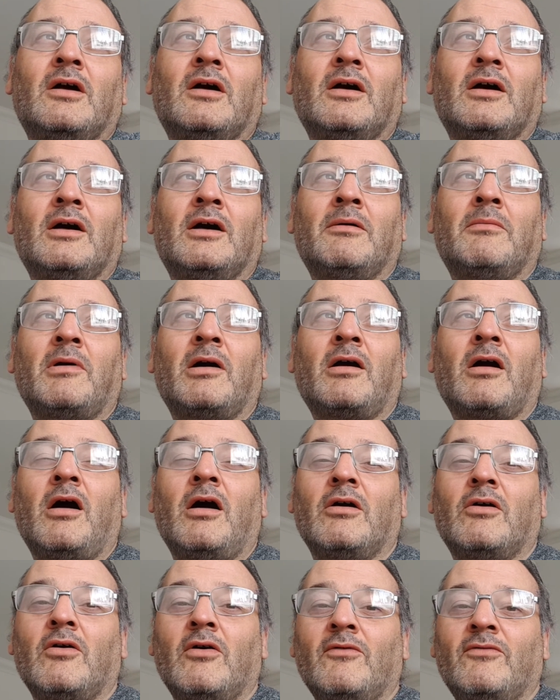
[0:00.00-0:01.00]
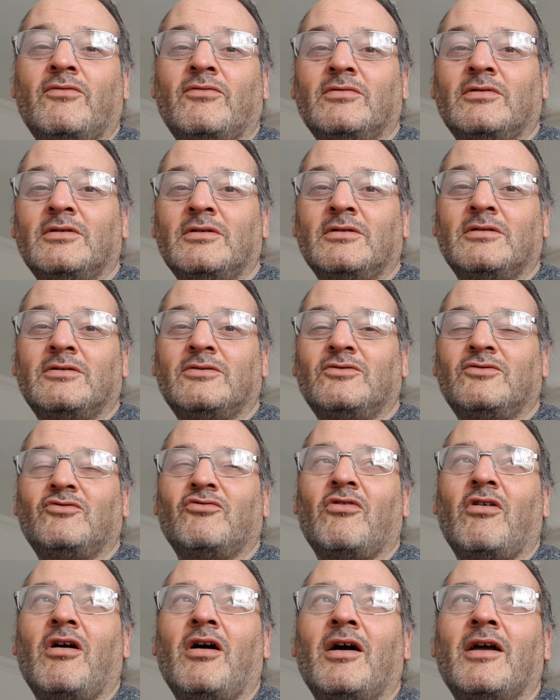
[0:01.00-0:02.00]
I can't go for the
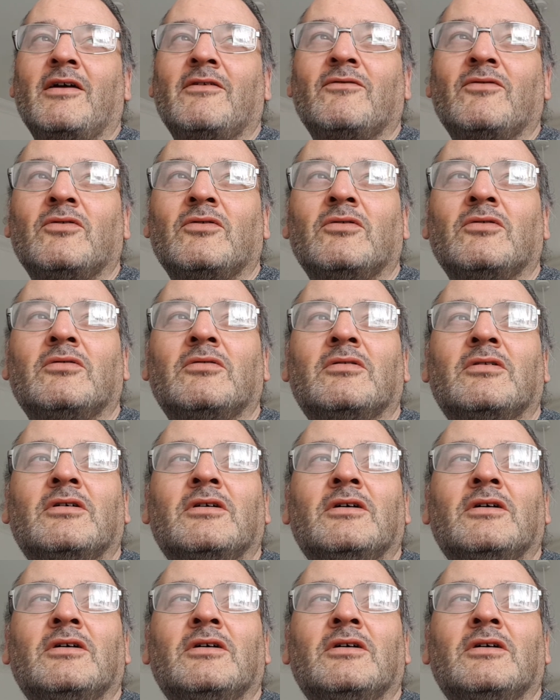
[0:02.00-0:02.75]
drive or